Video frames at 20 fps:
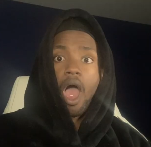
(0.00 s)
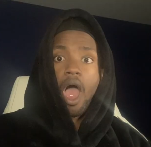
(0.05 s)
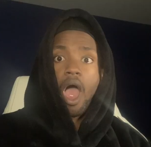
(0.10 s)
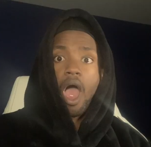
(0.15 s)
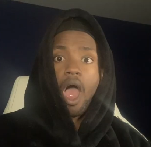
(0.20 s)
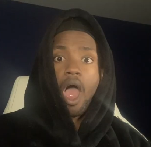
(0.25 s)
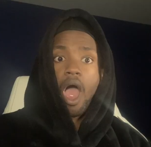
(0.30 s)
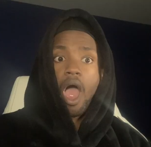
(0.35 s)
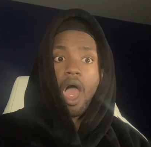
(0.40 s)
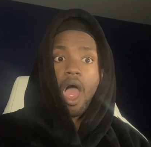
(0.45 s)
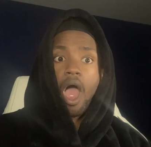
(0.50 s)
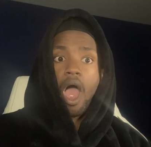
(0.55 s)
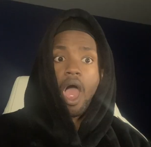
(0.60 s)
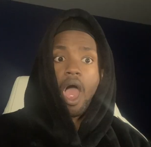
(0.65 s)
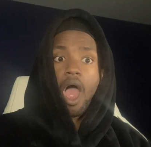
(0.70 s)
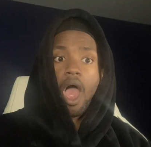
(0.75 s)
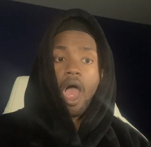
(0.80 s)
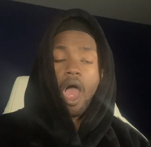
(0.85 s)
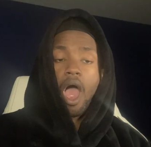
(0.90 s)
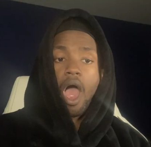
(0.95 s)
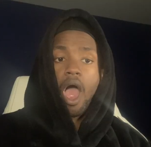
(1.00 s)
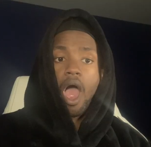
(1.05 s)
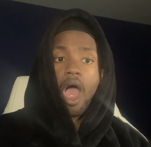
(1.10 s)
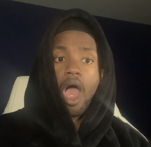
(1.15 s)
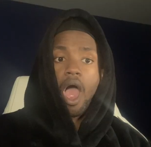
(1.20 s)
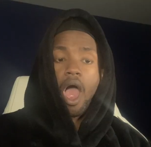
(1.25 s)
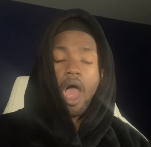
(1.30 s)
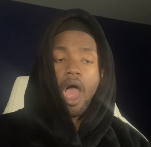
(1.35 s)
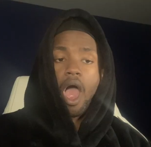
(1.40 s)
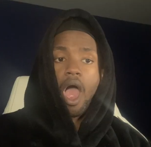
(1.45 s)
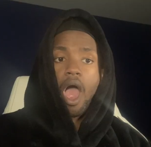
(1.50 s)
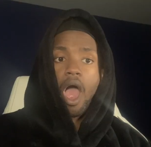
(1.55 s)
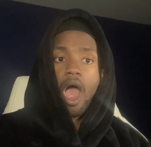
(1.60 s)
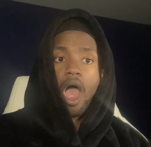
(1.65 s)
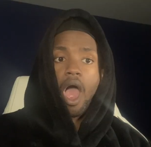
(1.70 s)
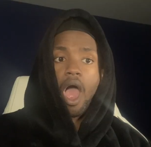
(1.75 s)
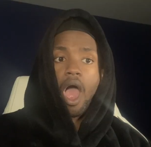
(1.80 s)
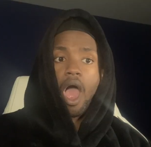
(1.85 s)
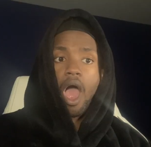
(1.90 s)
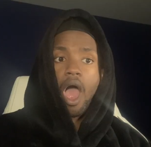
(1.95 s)

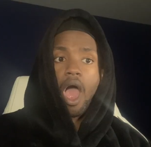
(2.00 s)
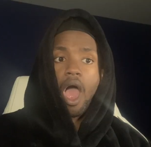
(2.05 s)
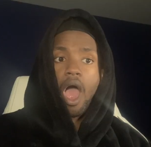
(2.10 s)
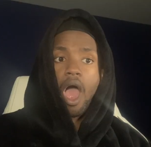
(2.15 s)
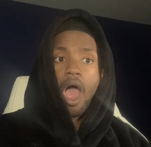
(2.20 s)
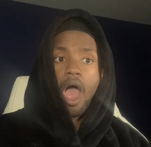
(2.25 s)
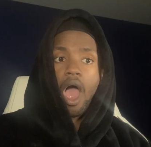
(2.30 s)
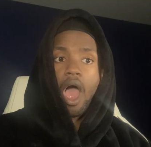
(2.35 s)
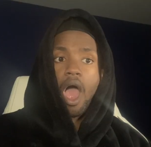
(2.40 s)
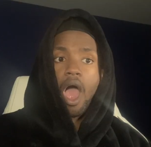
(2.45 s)
(no one is talking)